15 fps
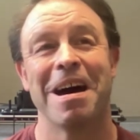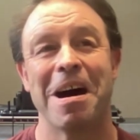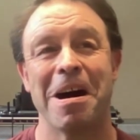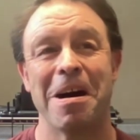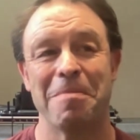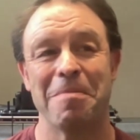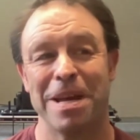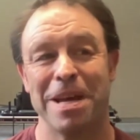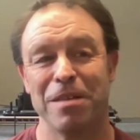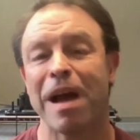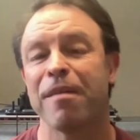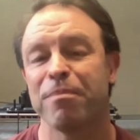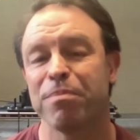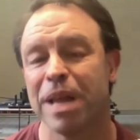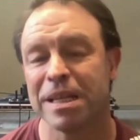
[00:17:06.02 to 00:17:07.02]
and you
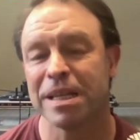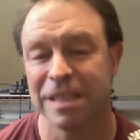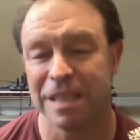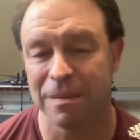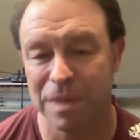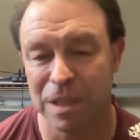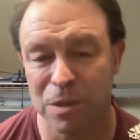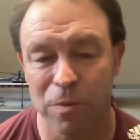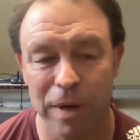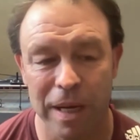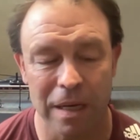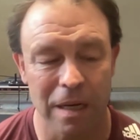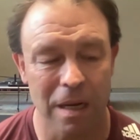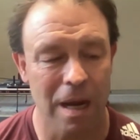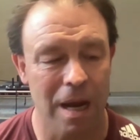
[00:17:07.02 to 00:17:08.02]
have places in
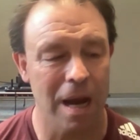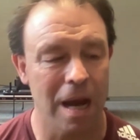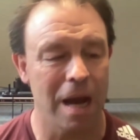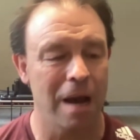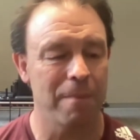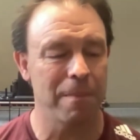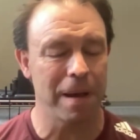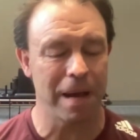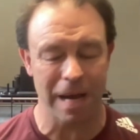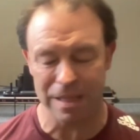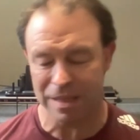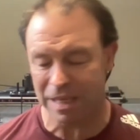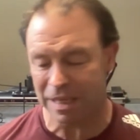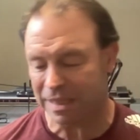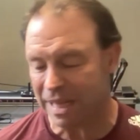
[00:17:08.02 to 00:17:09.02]
between. I
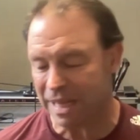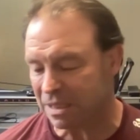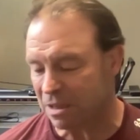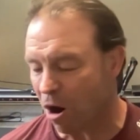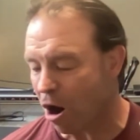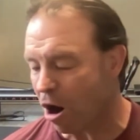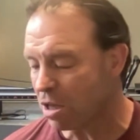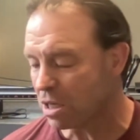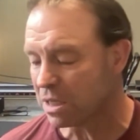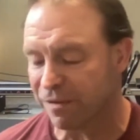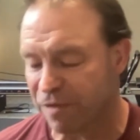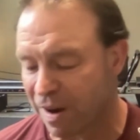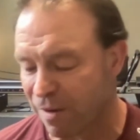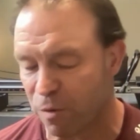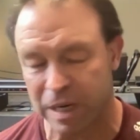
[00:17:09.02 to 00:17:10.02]
think that's the hardest thing
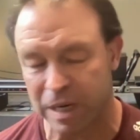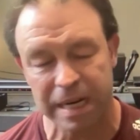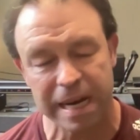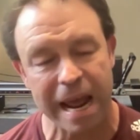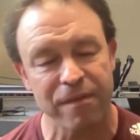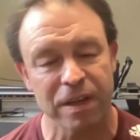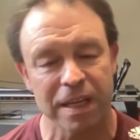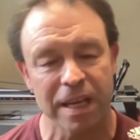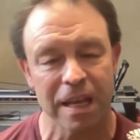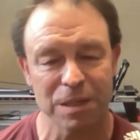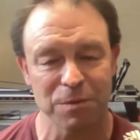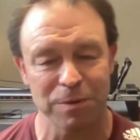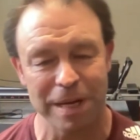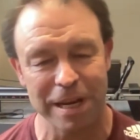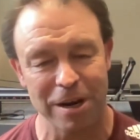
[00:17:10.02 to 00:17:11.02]
for everyone to navigate is
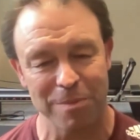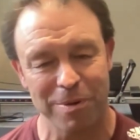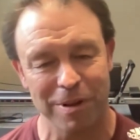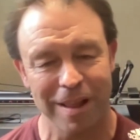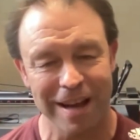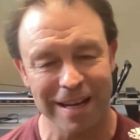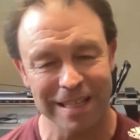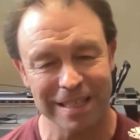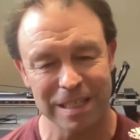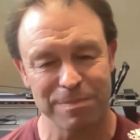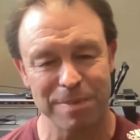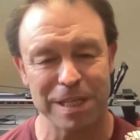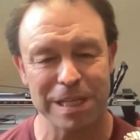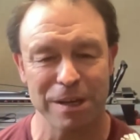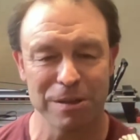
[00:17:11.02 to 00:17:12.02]
when they hear Pilates.
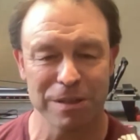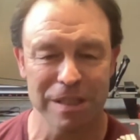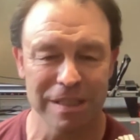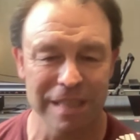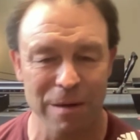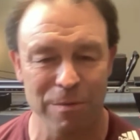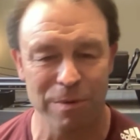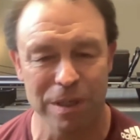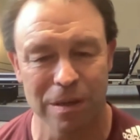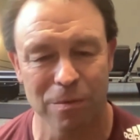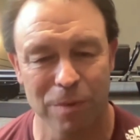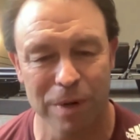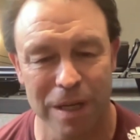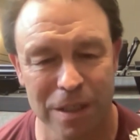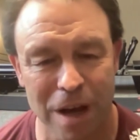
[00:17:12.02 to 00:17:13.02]
Especially, I used to say when
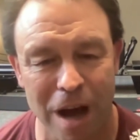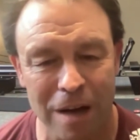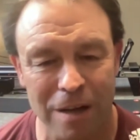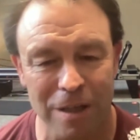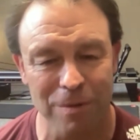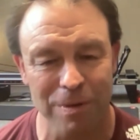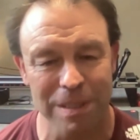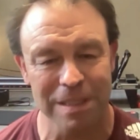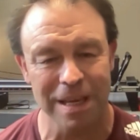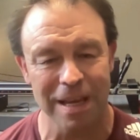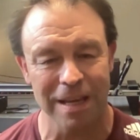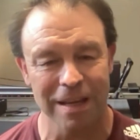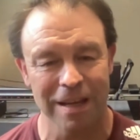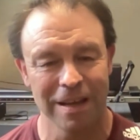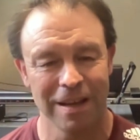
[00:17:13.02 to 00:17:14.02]
a doctor would
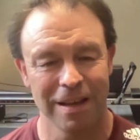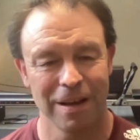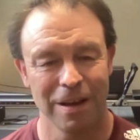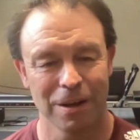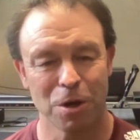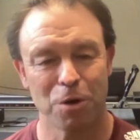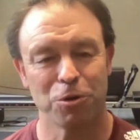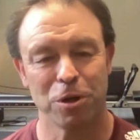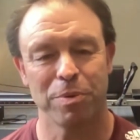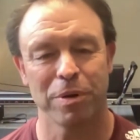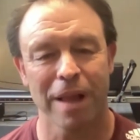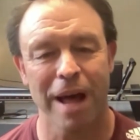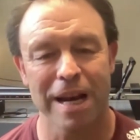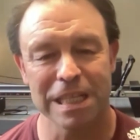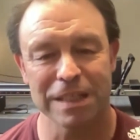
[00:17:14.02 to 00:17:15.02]
say, "Go do
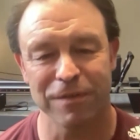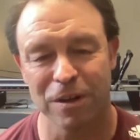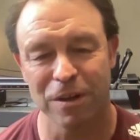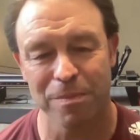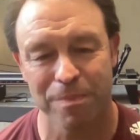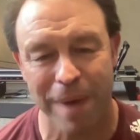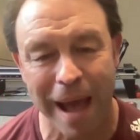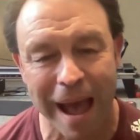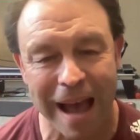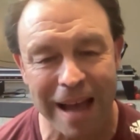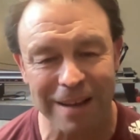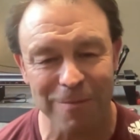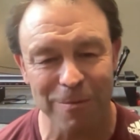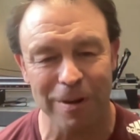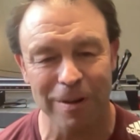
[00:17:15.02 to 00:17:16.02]
Pilates for your
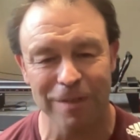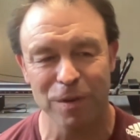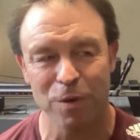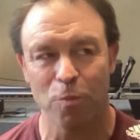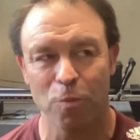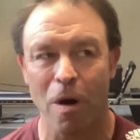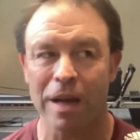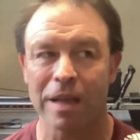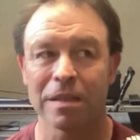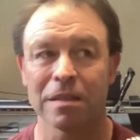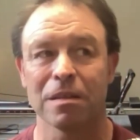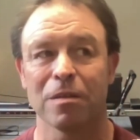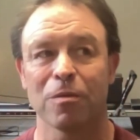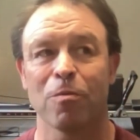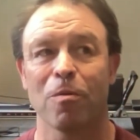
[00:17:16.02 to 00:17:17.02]
back." Well, if you walk
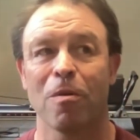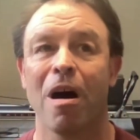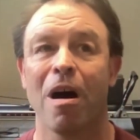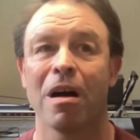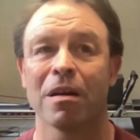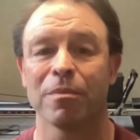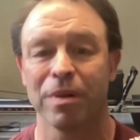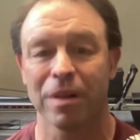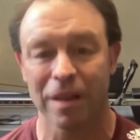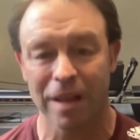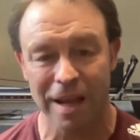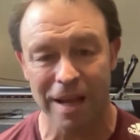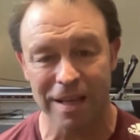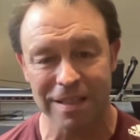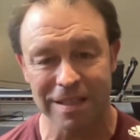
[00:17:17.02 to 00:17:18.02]
into the wrong
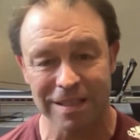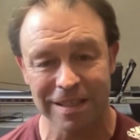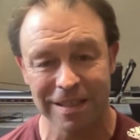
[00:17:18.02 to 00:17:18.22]
place,